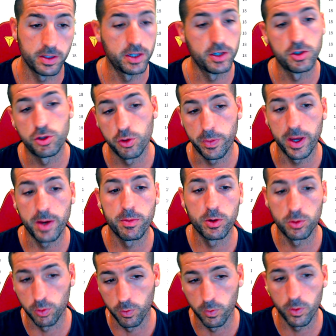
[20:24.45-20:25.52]
then it should be able
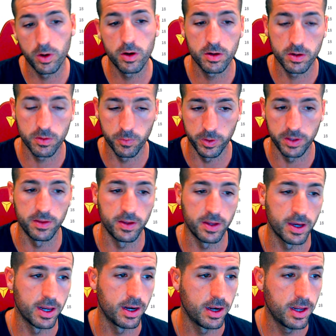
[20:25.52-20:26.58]
to work with the
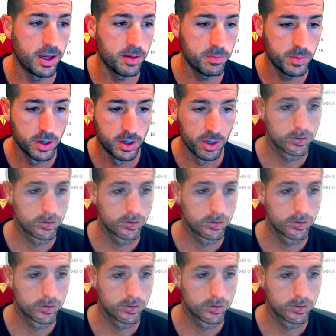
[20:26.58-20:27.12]
LLM.